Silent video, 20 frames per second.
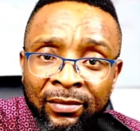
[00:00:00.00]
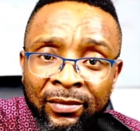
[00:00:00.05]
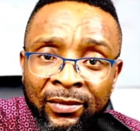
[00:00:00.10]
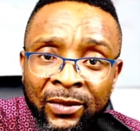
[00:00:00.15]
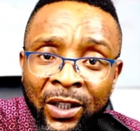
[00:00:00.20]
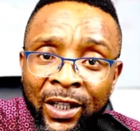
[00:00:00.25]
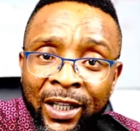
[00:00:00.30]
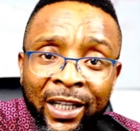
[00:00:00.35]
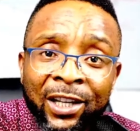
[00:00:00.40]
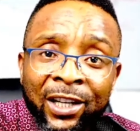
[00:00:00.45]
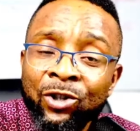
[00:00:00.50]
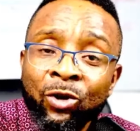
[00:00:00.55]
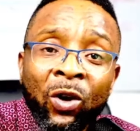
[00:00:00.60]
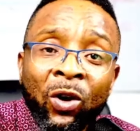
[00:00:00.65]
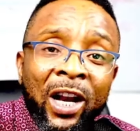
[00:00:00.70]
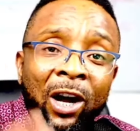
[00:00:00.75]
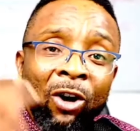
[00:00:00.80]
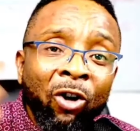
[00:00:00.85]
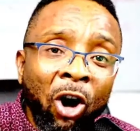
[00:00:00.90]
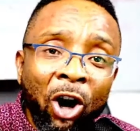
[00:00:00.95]
He's only
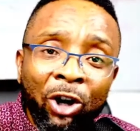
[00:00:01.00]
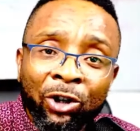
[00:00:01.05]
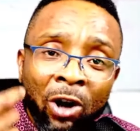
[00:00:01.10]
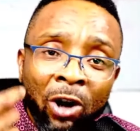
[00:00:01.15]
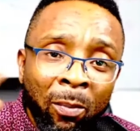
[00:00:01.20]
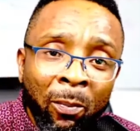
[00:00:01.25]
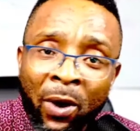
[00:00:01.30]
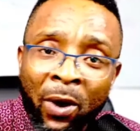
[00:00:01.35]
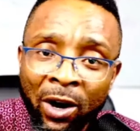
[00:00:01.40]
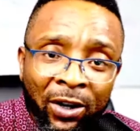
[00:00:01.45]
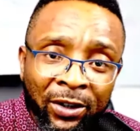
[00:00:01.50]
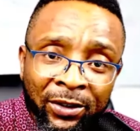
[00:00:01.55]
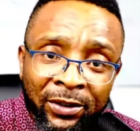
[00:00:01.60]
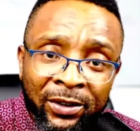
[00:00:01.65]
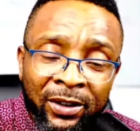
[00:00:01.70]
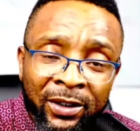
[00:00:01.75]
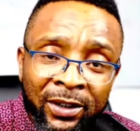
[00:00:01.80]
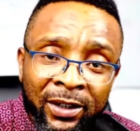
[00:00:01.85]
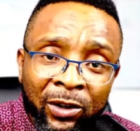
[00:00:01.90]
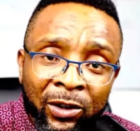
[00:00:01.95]
called upon
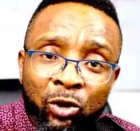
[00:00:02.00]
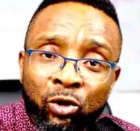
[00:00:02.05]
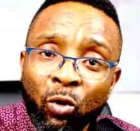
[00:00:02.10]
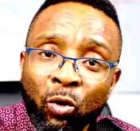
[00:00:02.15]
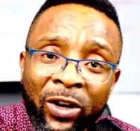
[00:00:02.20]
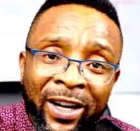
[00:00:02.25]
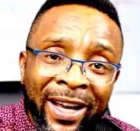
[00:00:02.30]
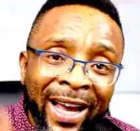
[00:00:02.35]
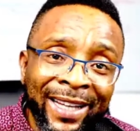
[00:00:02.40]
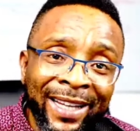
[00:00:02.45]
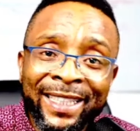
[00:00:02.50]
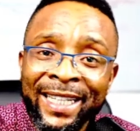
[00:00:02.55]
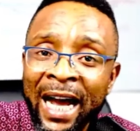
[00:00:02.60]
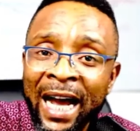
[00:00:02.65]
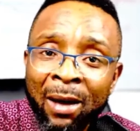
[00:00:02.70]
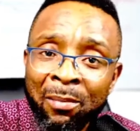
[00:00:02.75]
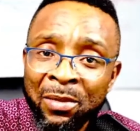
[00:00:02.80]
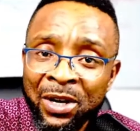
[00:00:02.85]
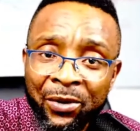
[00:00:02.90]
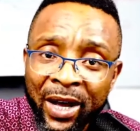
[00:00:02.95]
to get the
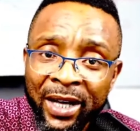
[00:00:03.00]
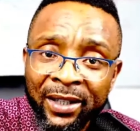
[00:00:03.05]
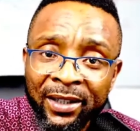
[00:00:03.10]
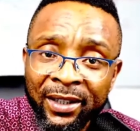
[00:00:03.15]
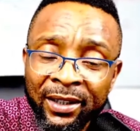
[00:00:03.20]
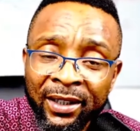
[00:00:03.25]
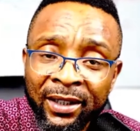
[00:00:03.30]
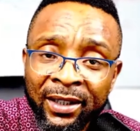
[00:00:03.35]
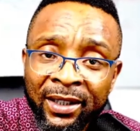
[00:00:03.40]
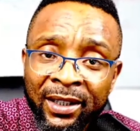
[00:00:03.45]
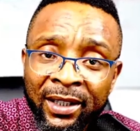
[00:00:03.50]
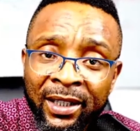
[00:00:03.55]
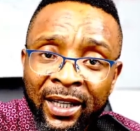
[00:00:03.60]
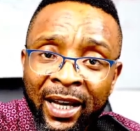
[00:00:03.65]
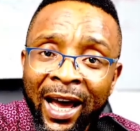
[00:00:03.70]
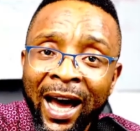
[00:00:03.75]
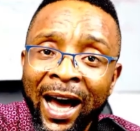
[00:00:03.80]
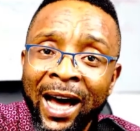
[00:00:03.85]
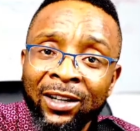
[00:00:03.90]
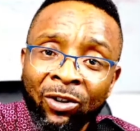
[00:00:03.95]
army ready.
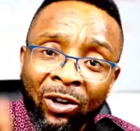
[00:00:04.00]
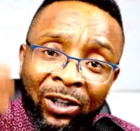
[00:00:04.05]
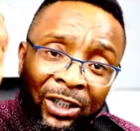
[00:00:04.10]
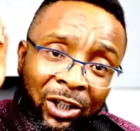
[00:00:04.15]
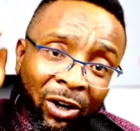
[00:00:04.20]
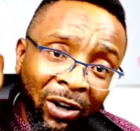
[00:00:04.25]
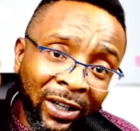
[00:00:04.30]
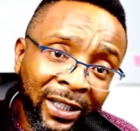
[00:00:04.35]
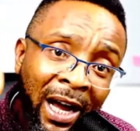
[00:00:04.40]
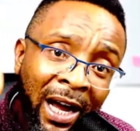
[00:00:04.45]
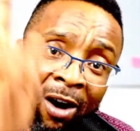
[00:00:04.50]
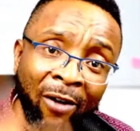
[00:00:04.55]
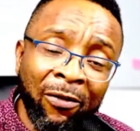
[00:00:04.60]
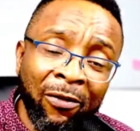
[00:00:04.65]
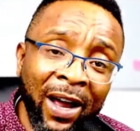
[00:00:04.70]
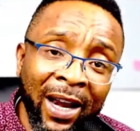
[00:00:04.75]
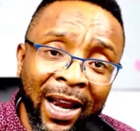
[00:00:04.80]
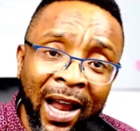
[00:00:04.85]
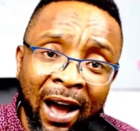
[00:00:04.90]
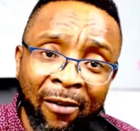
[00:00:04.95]
And on the order of
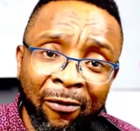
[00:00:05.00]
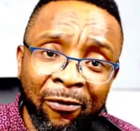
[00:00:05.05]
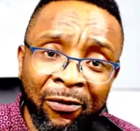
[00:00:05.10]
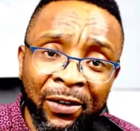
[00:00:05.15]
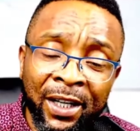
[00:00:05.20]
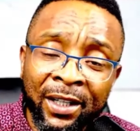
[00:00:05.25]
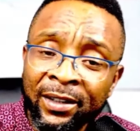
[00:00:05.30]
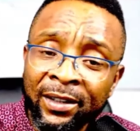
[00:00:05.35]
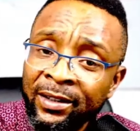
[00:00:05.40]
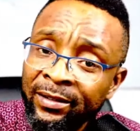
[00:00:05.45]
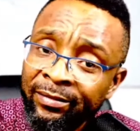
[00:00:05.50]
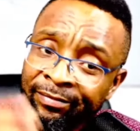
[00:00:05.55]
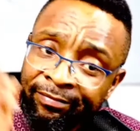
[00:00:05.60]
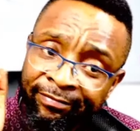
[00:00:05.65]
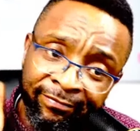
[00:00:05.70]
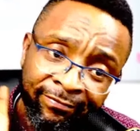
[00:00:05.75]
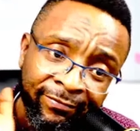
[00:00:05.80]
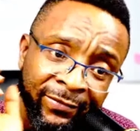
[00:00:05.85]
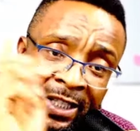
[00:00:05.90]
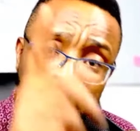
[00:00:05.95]
Alaafin,
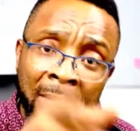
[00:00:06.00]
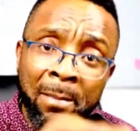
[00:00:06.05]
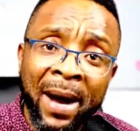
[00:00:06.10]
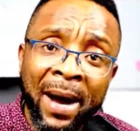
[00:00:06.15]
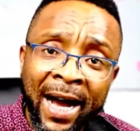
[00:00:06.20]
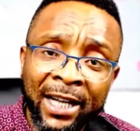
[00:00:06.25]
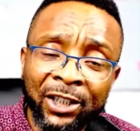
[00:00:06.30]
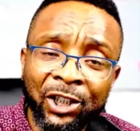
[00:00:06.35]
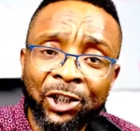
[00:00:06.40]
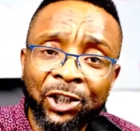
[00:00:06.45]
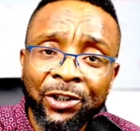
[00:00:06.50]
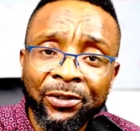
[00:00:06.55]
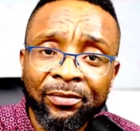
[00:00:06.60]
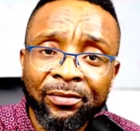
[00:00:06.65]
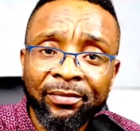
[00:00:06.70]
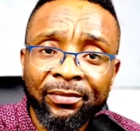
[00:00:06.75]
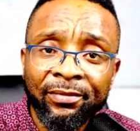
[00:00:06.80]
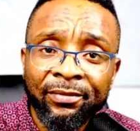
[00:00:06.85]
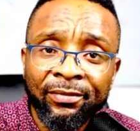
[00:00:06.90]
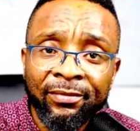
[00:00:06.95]
they march.
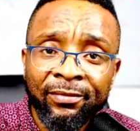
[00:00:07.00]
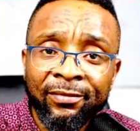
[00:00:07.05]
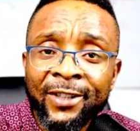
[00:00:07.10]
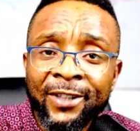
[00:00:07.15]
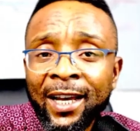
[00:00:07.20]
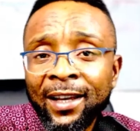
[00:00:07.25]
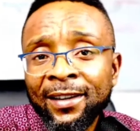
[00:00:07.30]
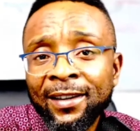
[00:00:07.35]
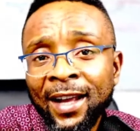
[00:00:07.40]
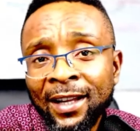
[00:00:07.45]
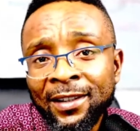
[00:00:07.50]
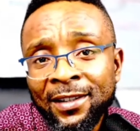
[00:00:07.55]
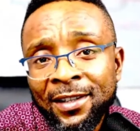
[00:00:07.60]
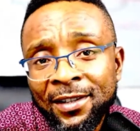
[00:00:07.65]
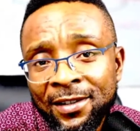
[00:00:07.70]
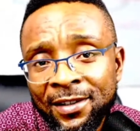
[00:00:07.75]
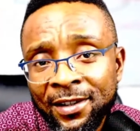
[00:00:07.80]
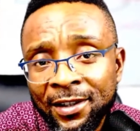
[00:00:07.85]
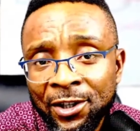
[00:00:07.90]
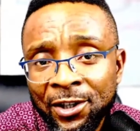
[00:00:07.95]
That is the
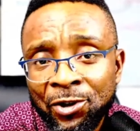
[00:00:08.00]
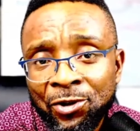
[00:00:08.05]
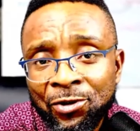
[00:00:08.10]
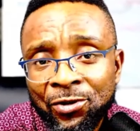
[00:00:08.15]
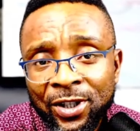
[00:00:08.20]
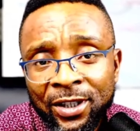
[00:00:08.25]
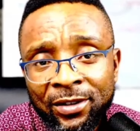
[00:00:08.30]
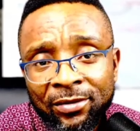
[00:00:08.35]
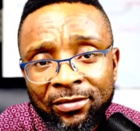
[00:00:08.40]
history.